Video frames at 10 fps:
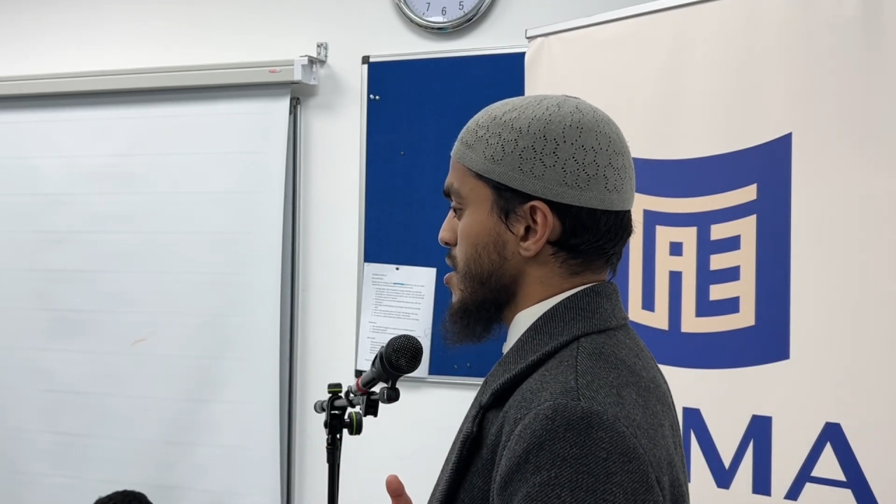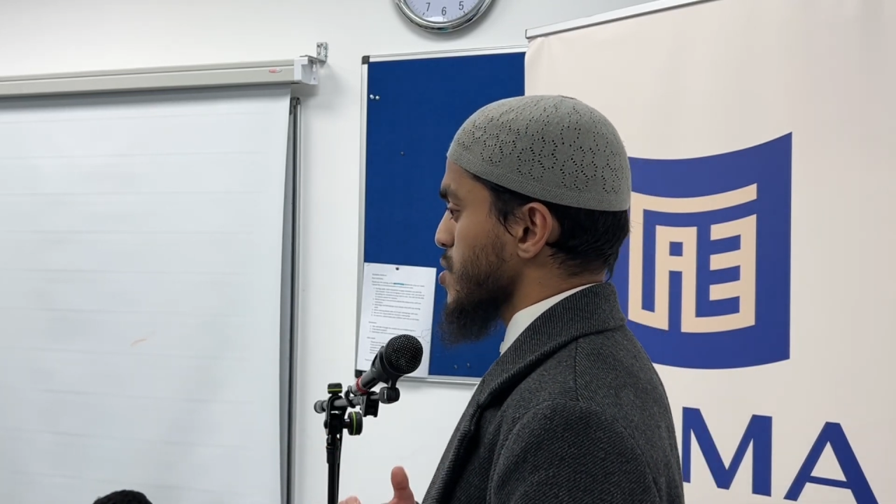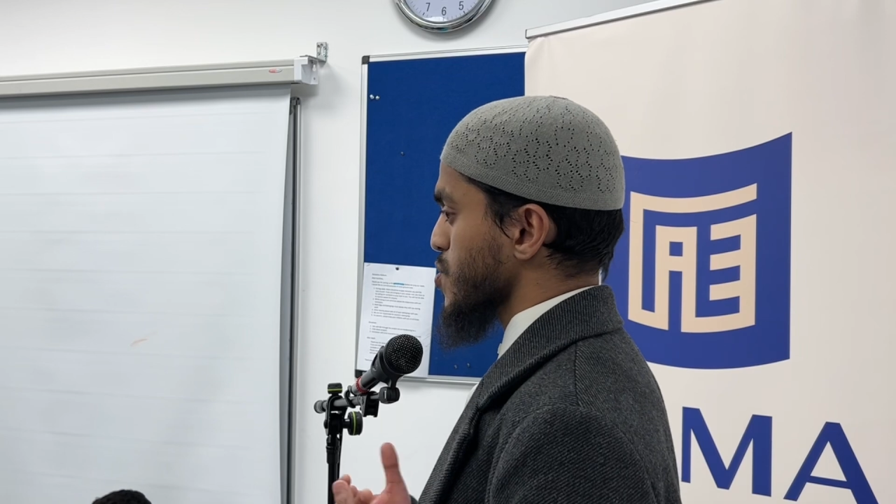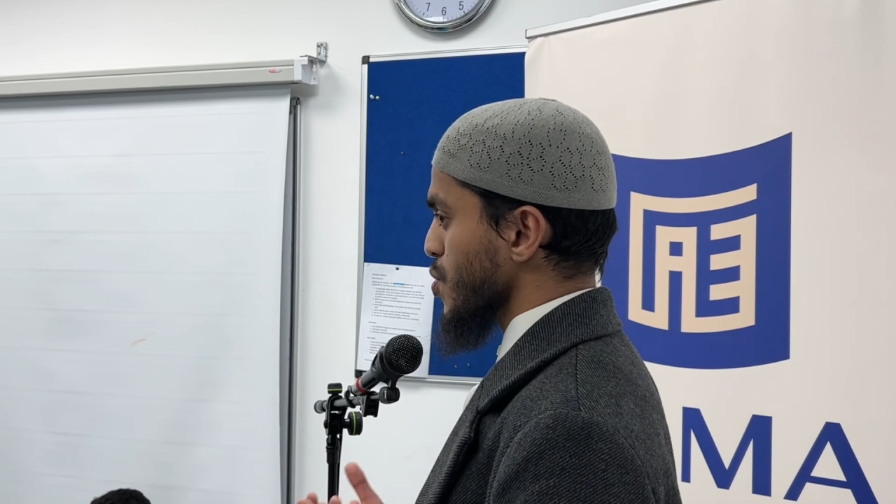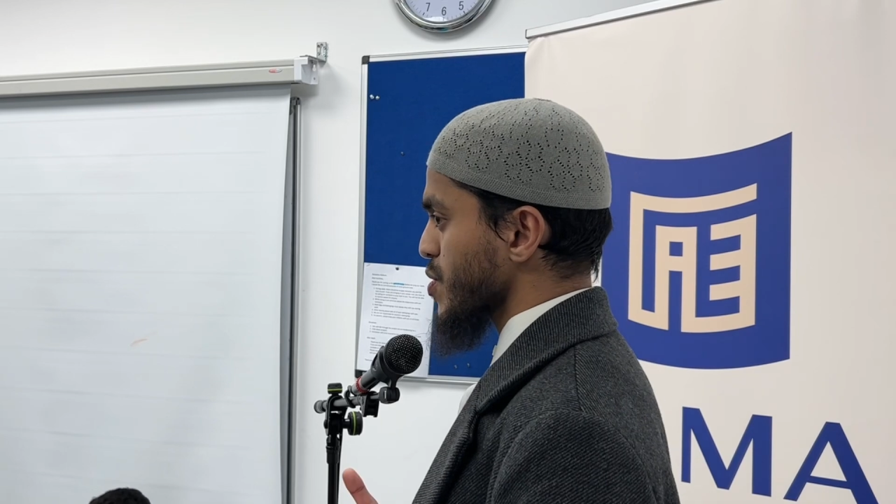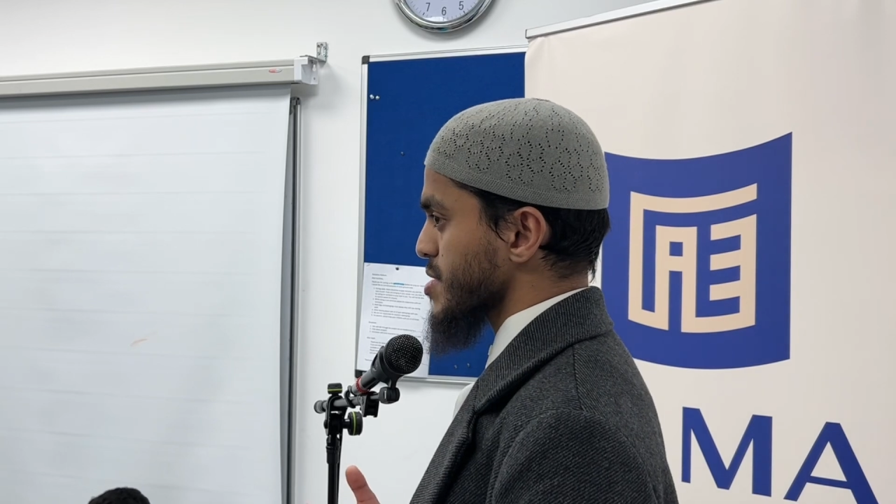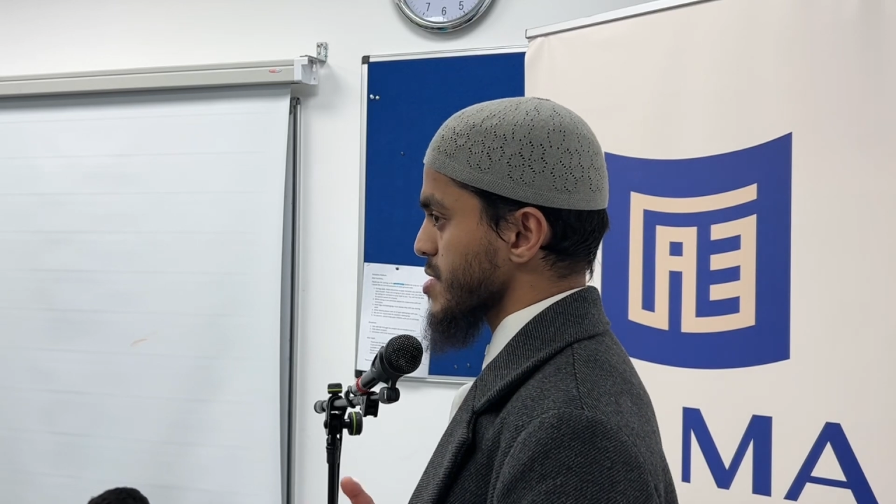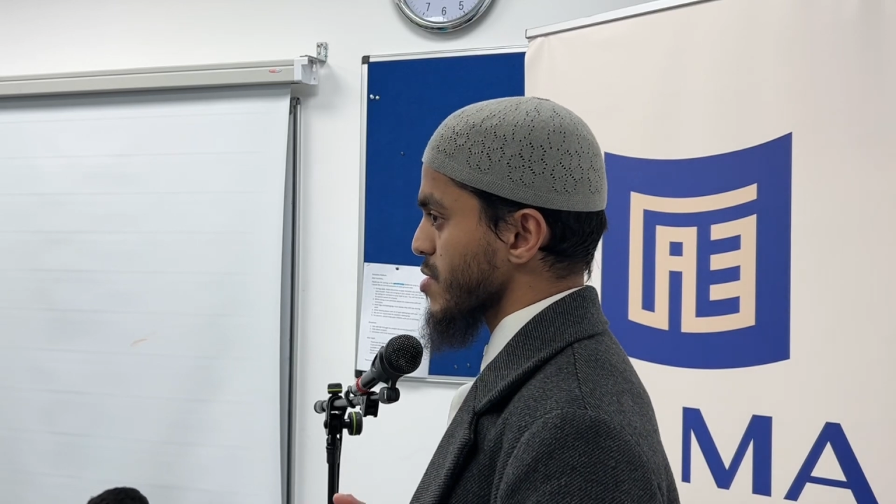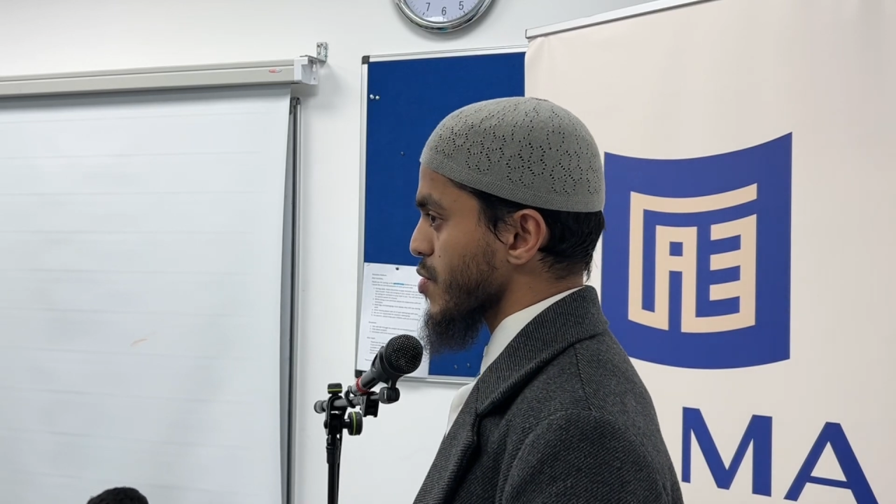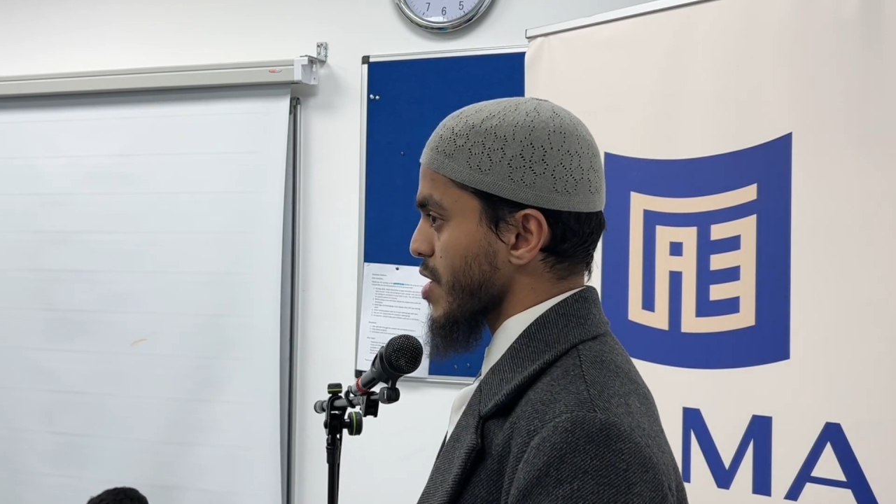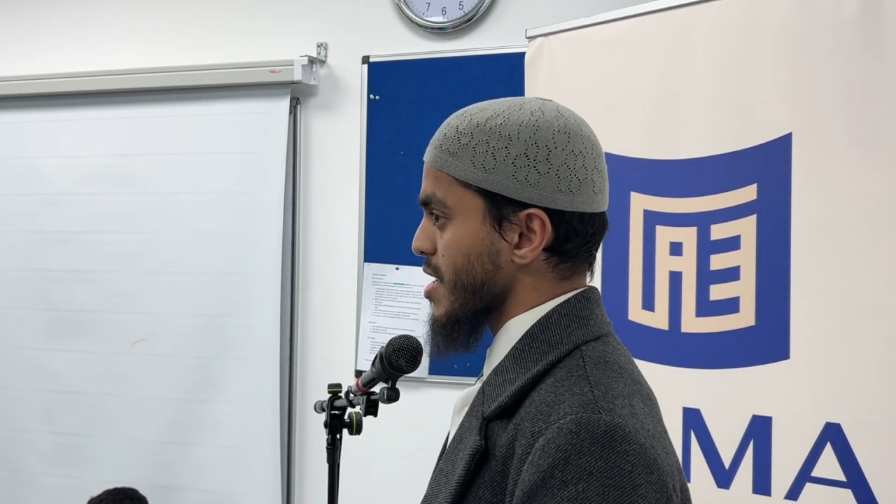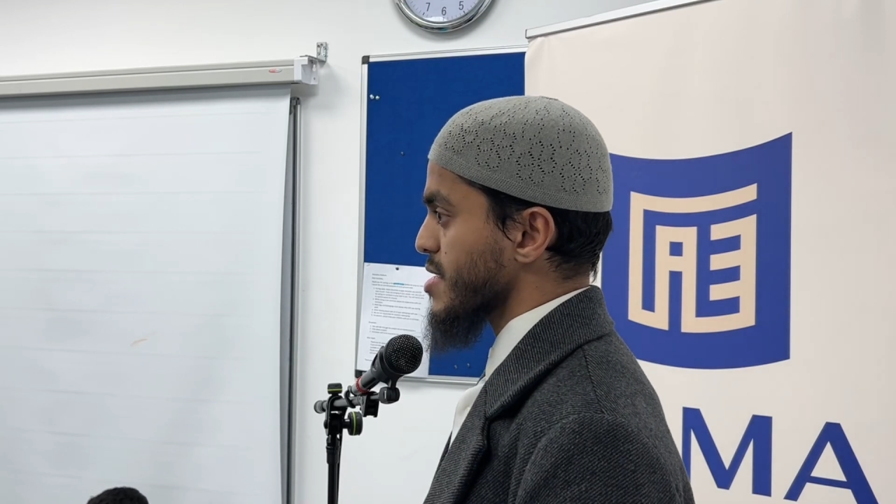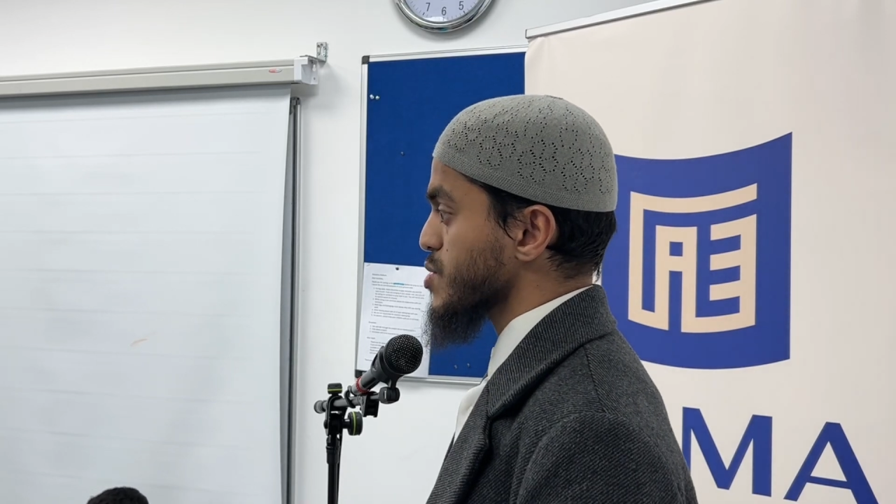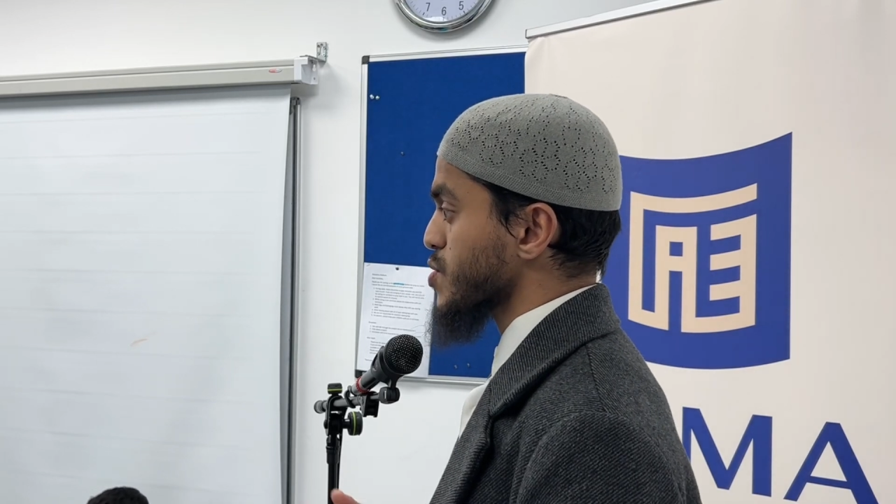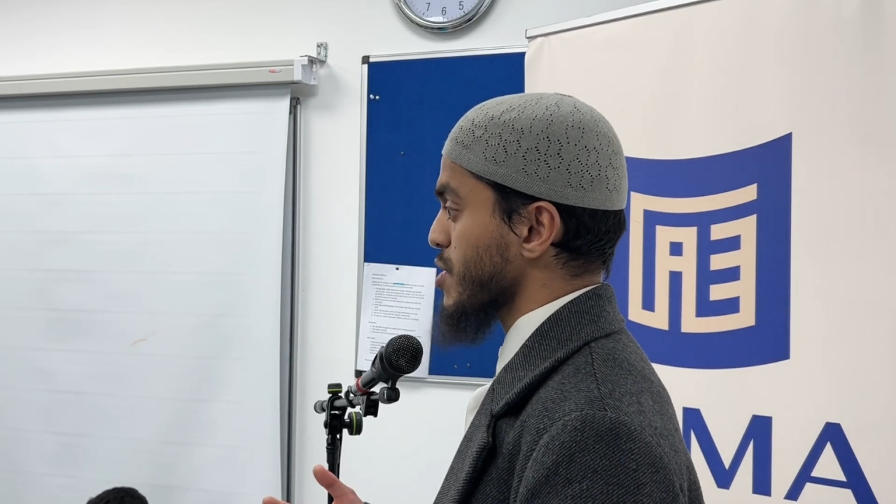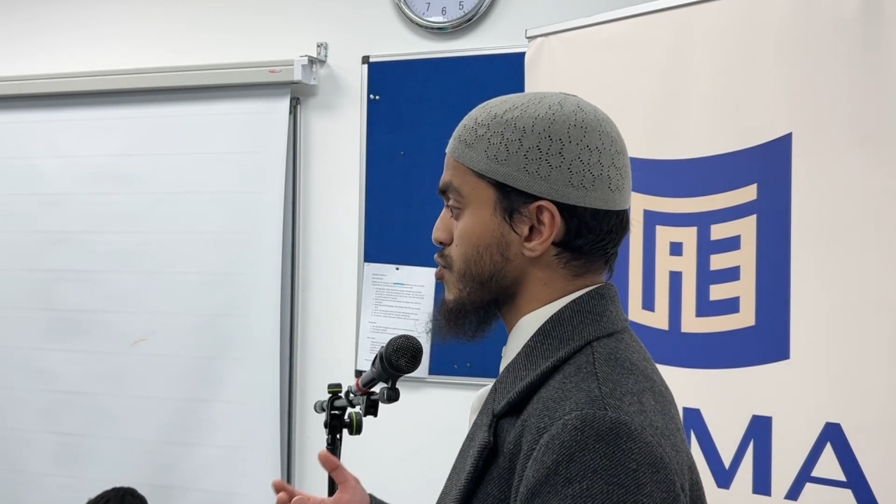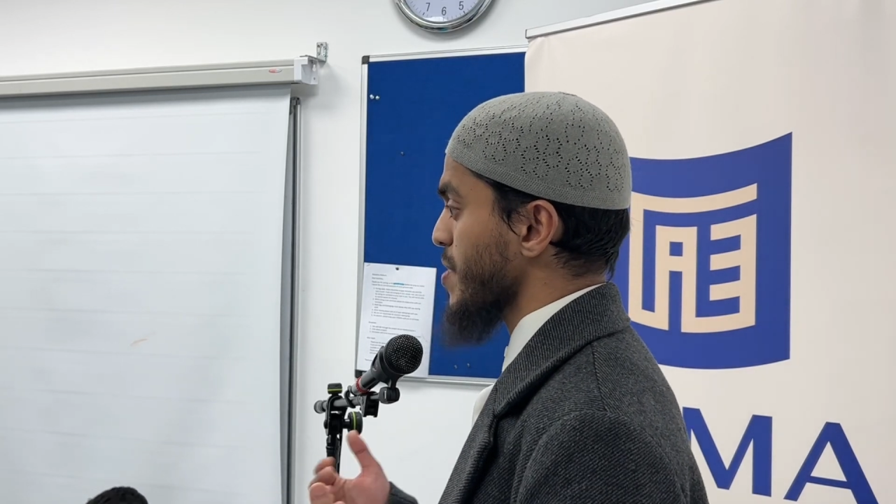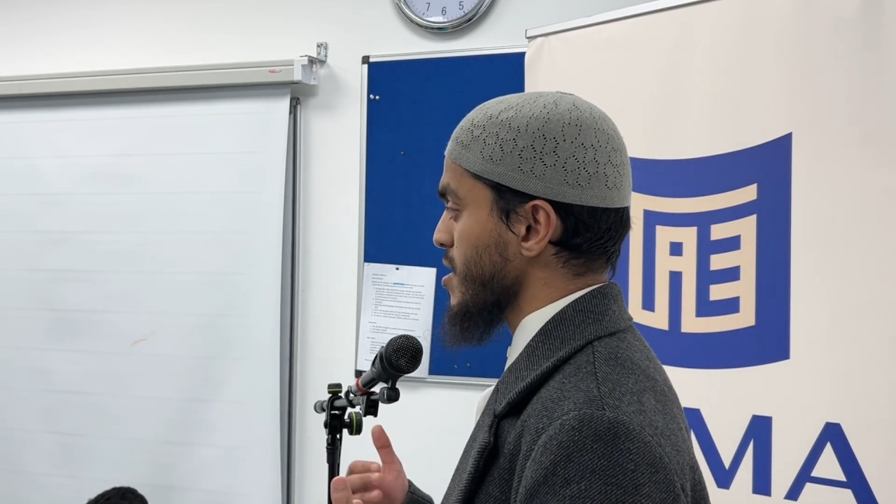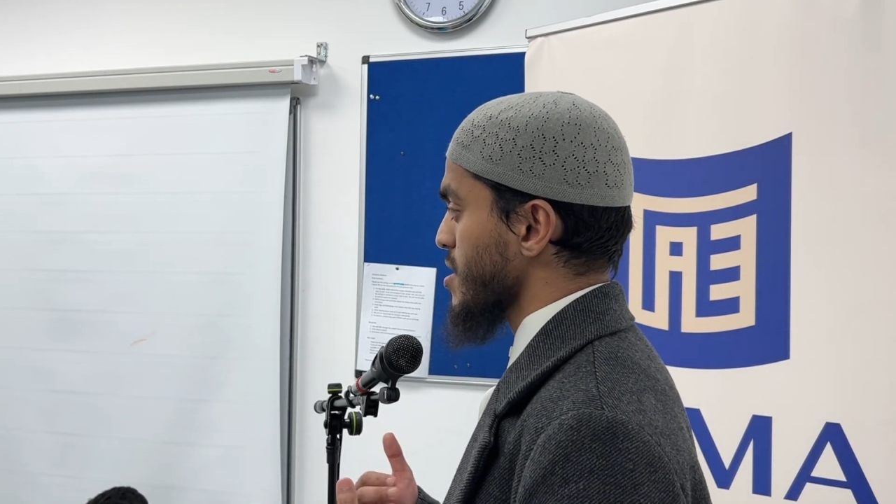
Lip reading: stories in the Quran is so that we may